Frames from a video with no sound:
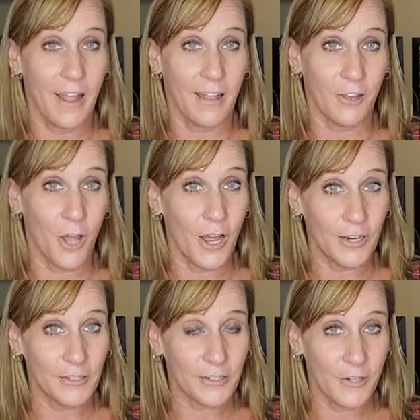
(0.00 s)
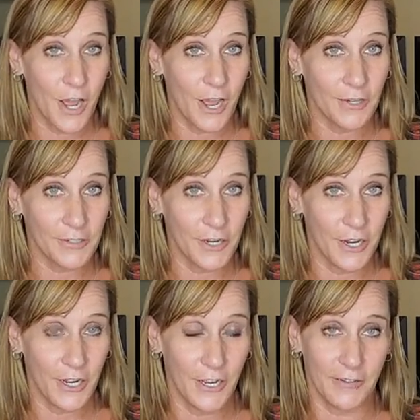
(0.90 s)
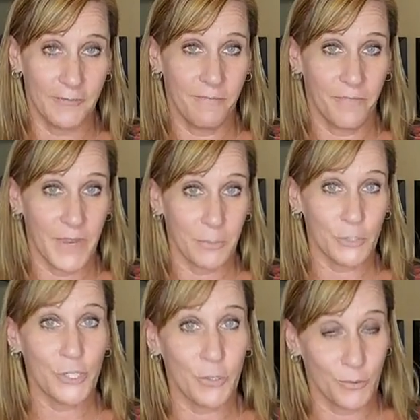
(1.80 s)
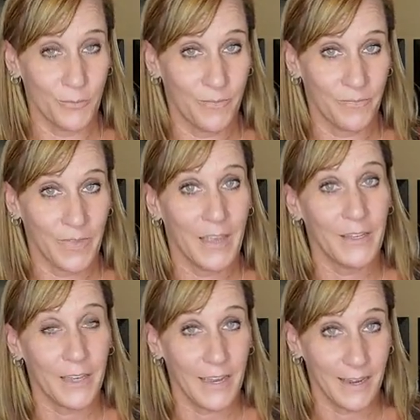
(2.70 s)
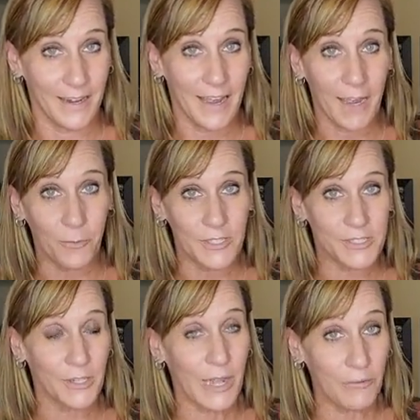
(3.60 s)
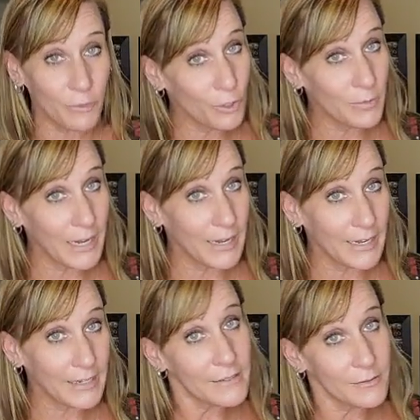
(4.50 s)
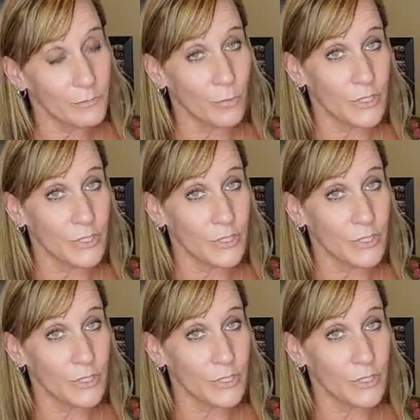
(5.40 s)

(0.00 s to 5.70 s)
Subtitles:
Lawn Non-Con number 2. And we still have room, ladies. We